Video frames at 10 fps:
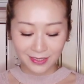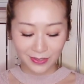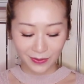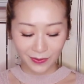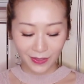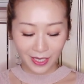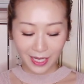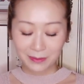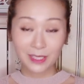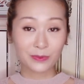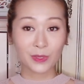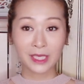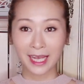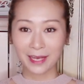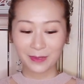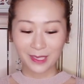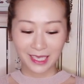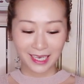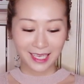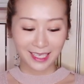so I'm just really happy
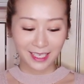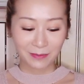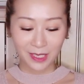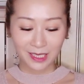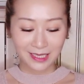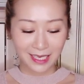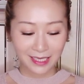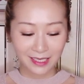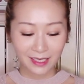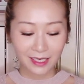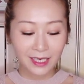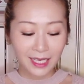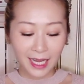that I can keep it inside here.